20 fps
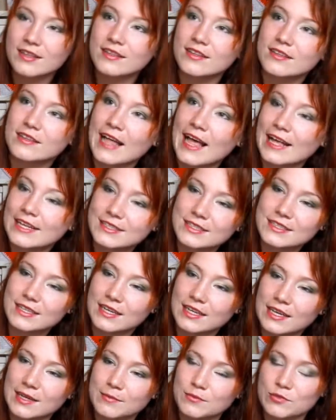the last
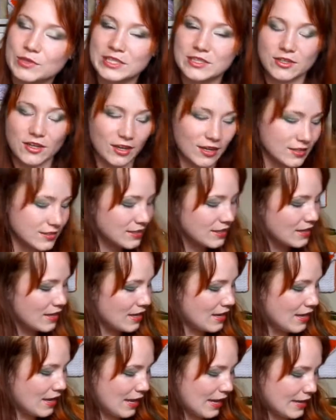time we talked,
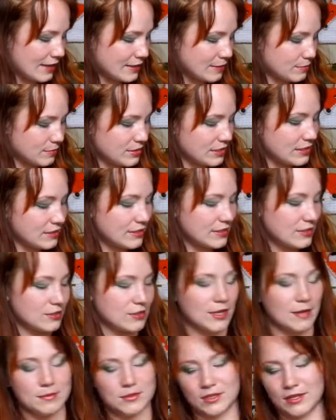I completely
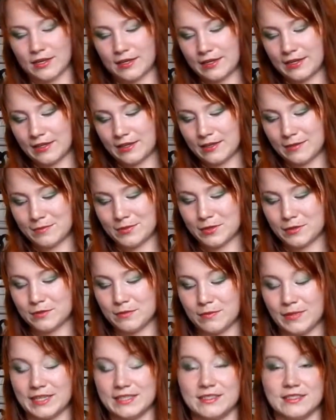stopped talking
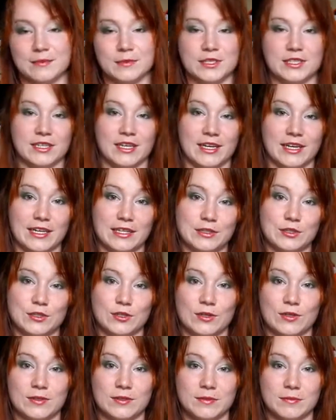about my Summertide
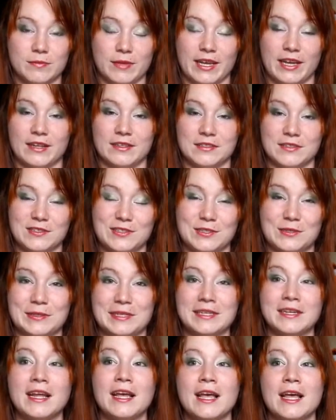shawl by Helen
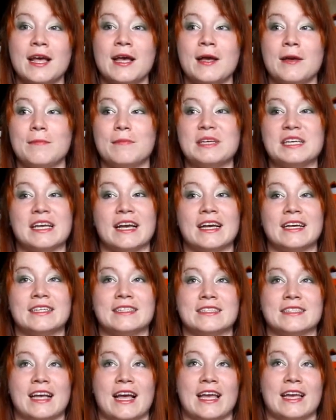Stewart, because